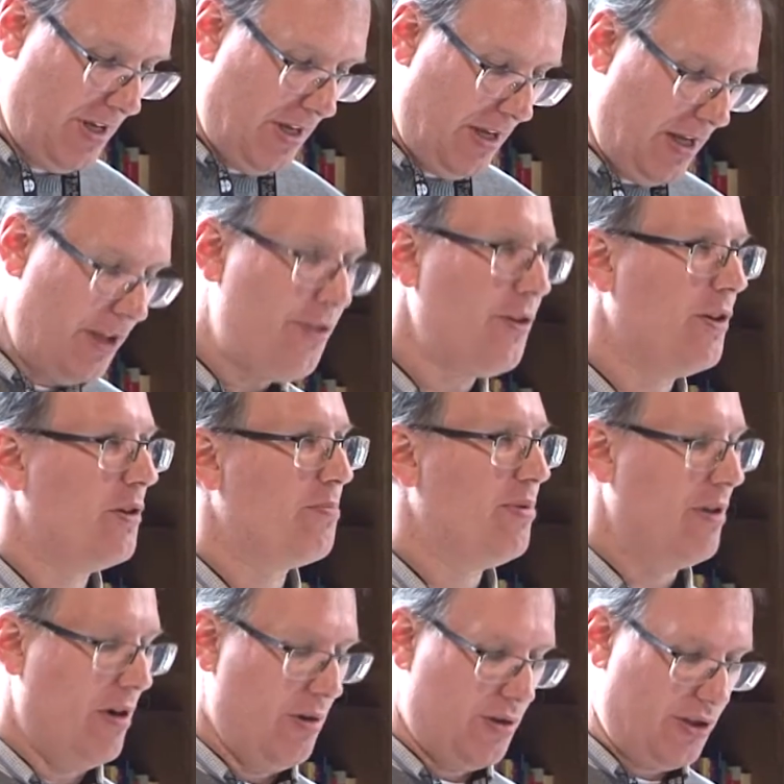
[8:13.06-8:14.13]
A third
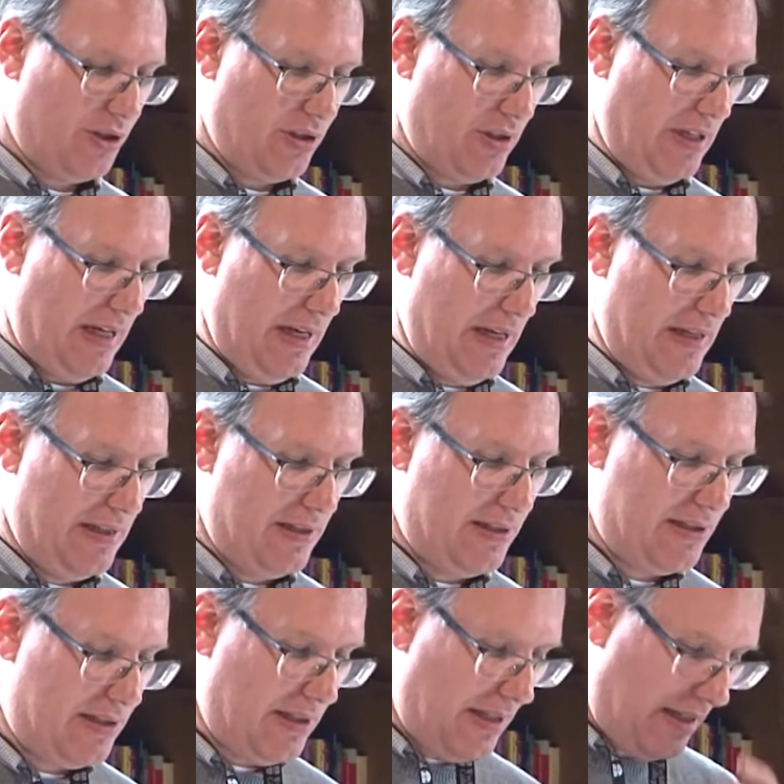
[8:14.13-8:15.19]
approach
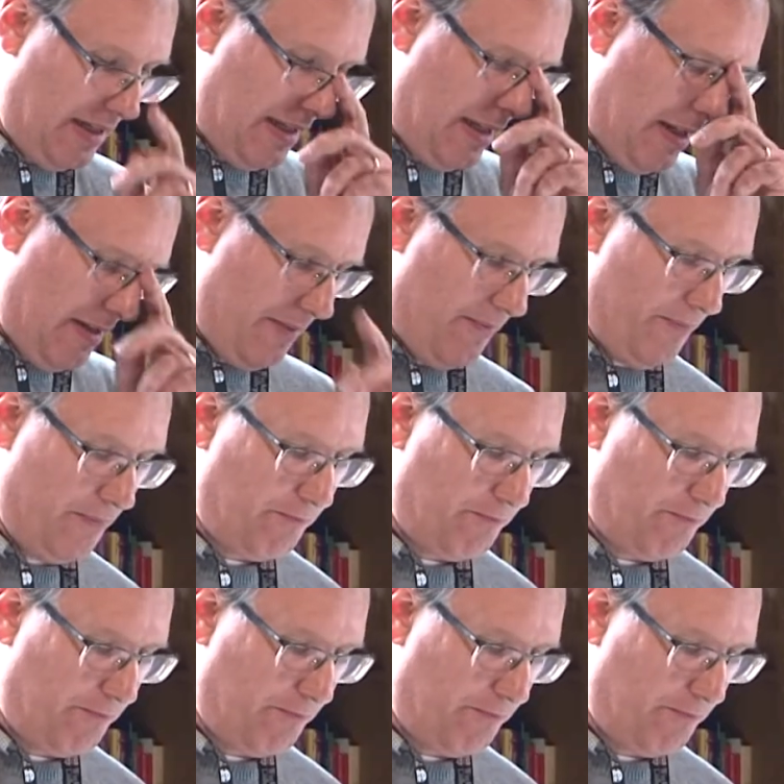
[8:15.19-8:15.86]
is. Uh,